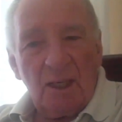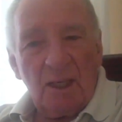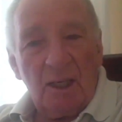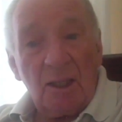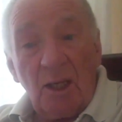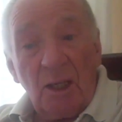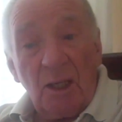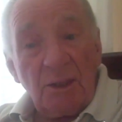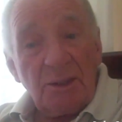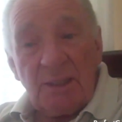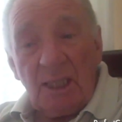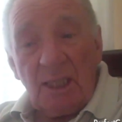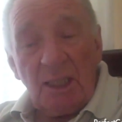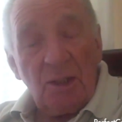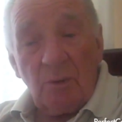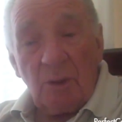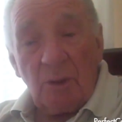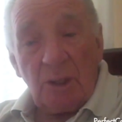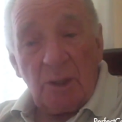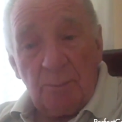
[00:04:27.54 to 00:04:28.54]
I can't tell
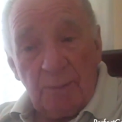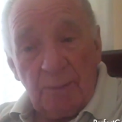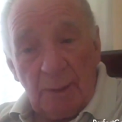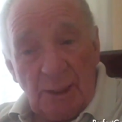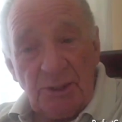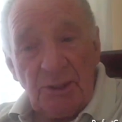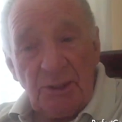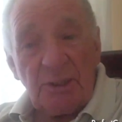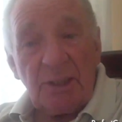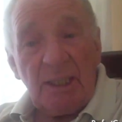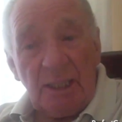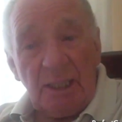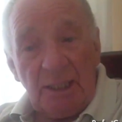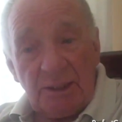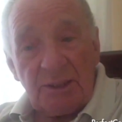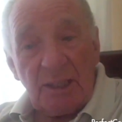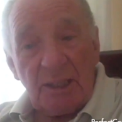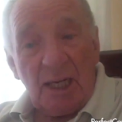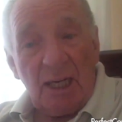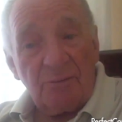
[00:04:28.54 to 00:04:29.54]
you what a pleasure it is
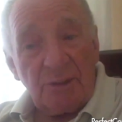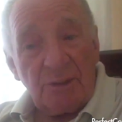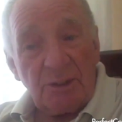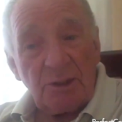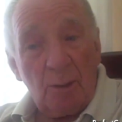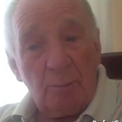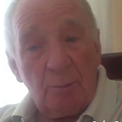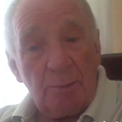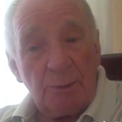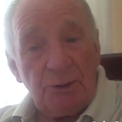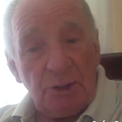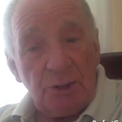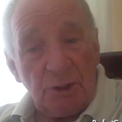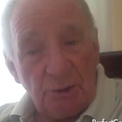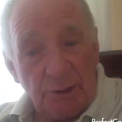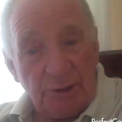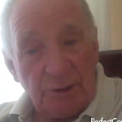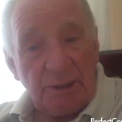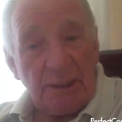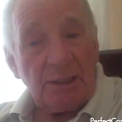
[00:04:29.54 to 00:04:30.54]
to have this
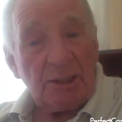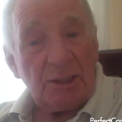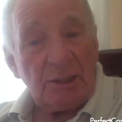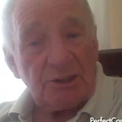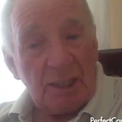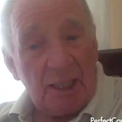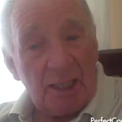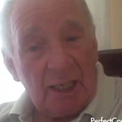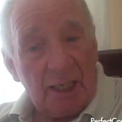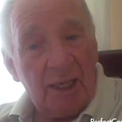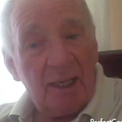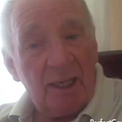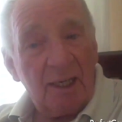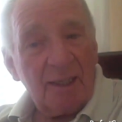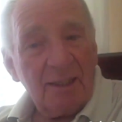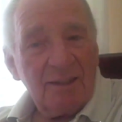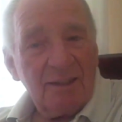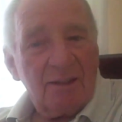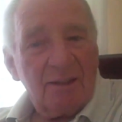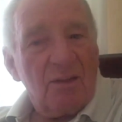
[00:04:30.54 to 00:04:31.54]
opportunity to say
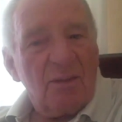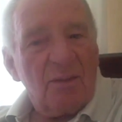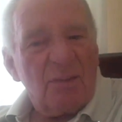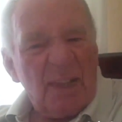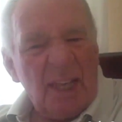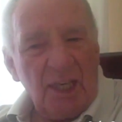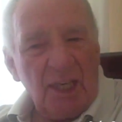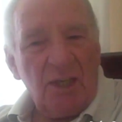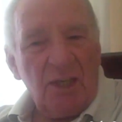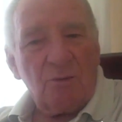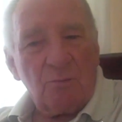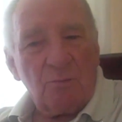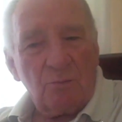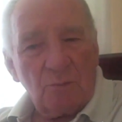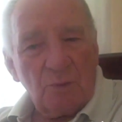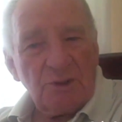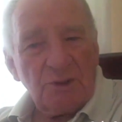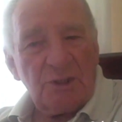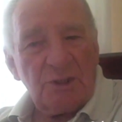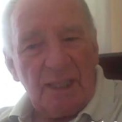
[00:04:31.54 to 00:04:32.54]
thank you
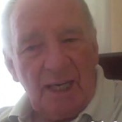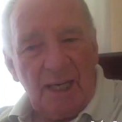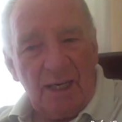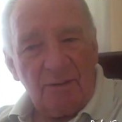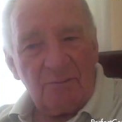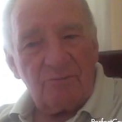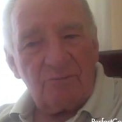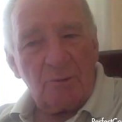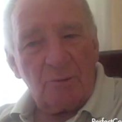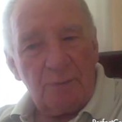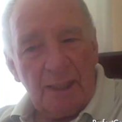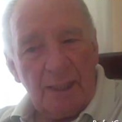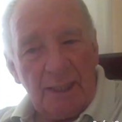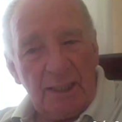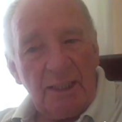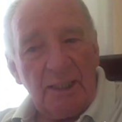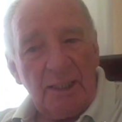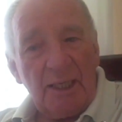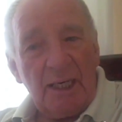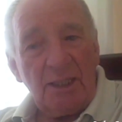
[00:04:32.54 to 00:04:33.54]
once again for
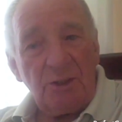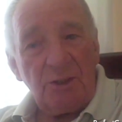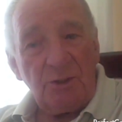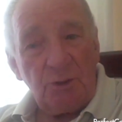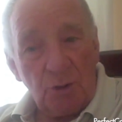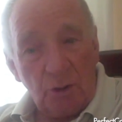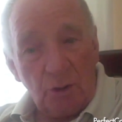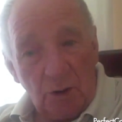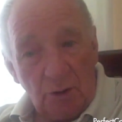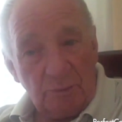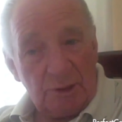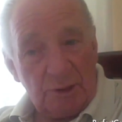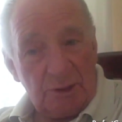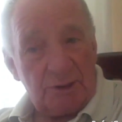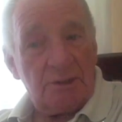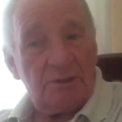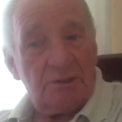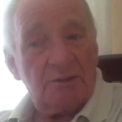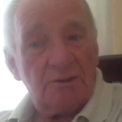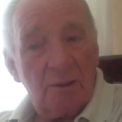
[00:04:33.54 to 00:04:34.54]
bringing
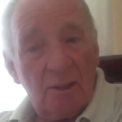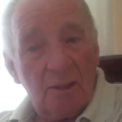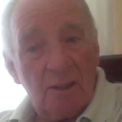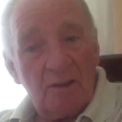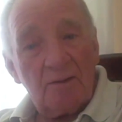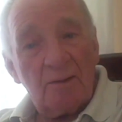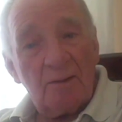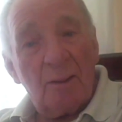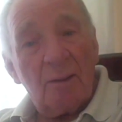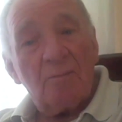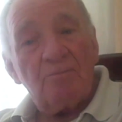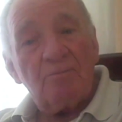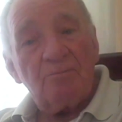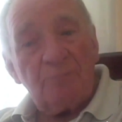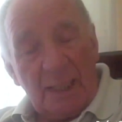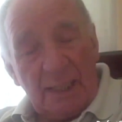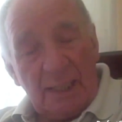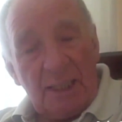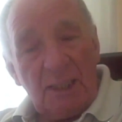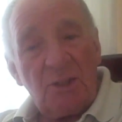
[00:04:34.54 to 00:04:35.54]
enjoyment
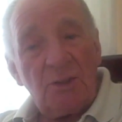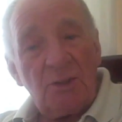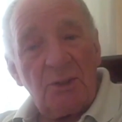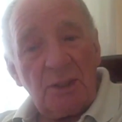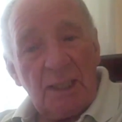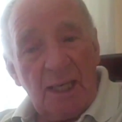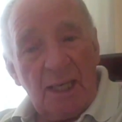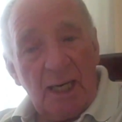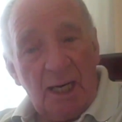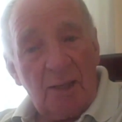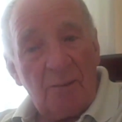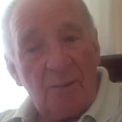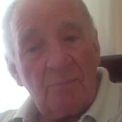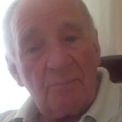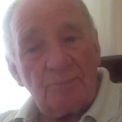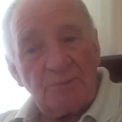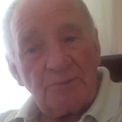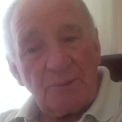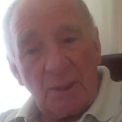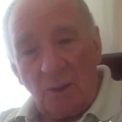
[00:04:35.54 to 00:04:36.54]
back into the game
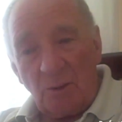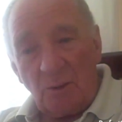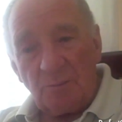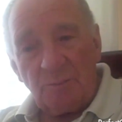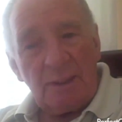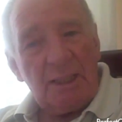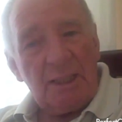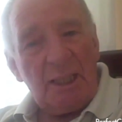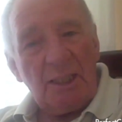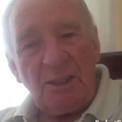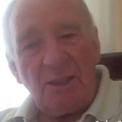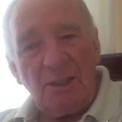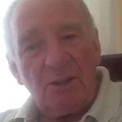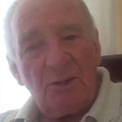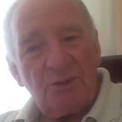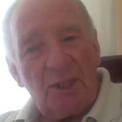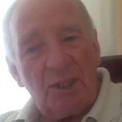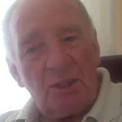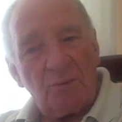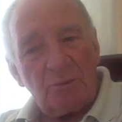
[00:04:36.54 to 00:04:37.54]
that I was beginning to
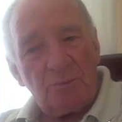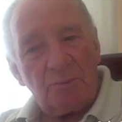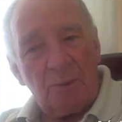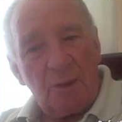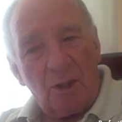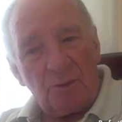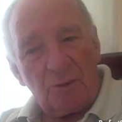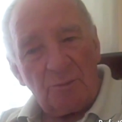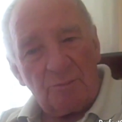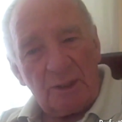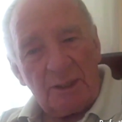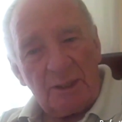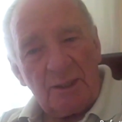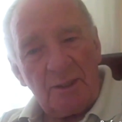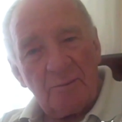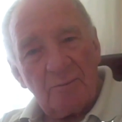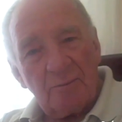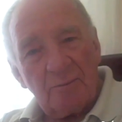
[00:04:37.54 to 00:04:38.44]
think was beyond me.